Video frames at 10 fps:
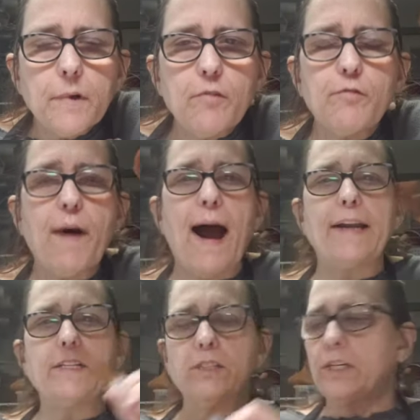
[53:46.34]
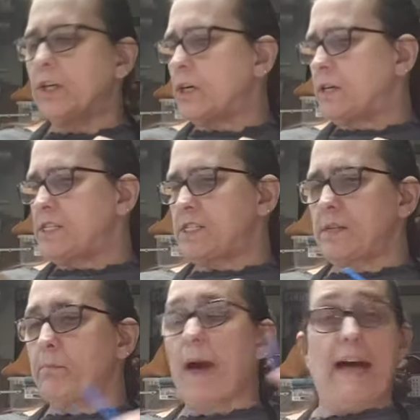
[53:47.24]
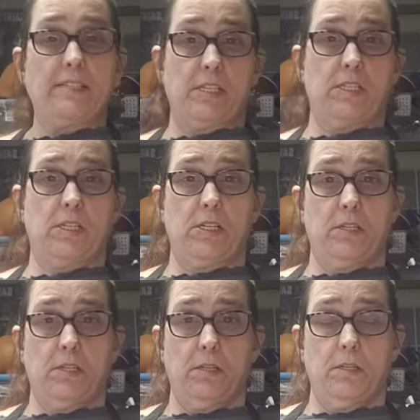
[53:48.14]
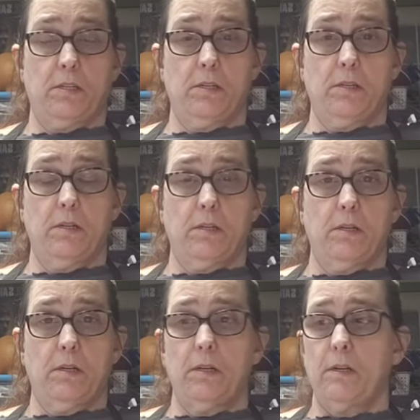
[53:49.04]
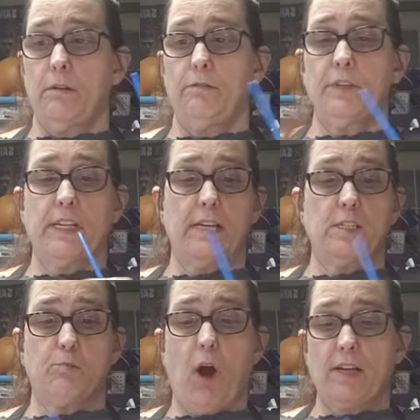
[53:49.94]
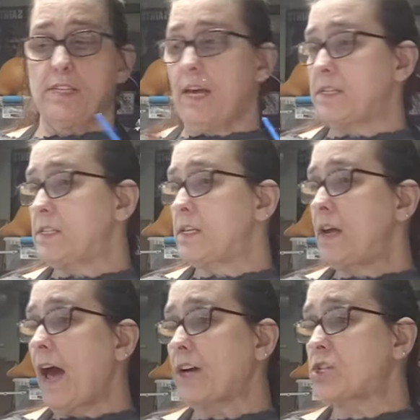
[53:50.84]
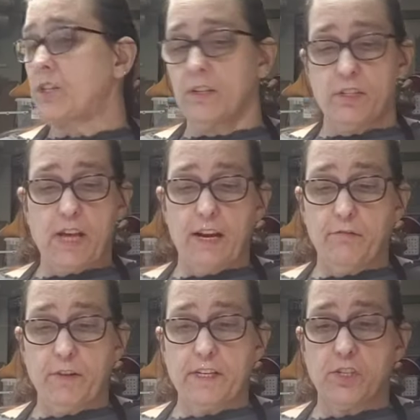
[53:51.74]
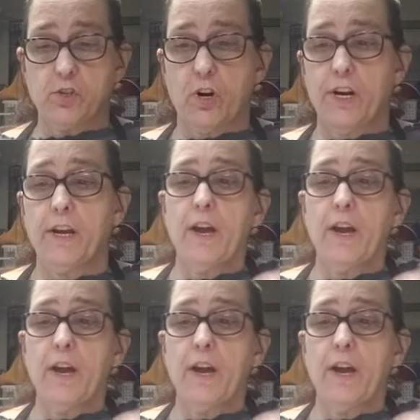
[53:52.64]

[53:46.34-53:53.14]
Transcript: Fine glitter is the best for this process. Actually, it's kind of funny story.